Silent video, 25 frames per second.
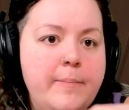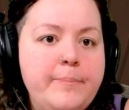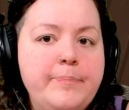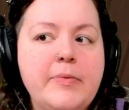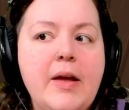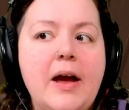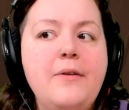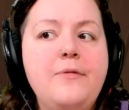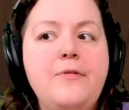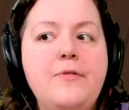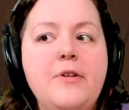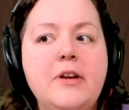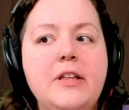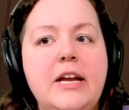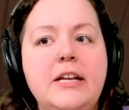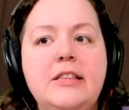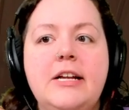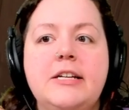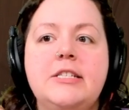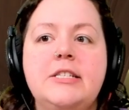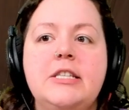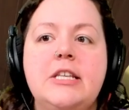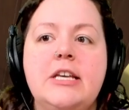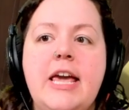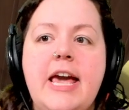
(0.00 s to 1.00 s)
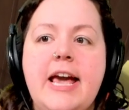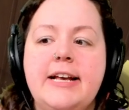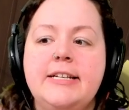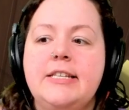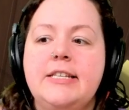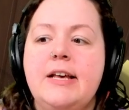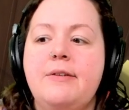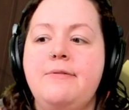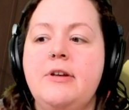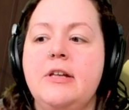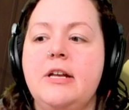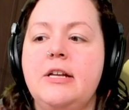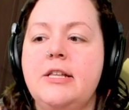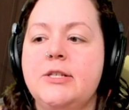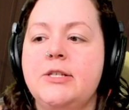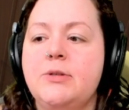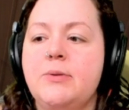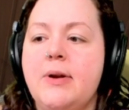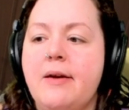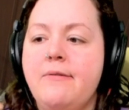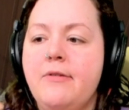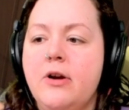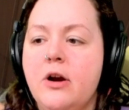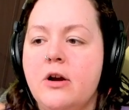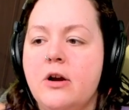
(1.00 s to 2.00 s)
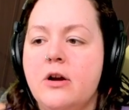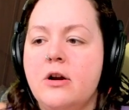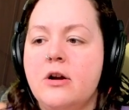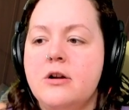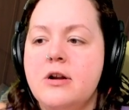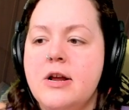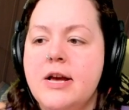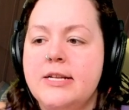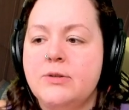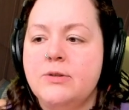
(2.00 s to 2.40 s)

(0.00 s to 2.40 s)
I feel like that's the case. I feel like that's what I've heard as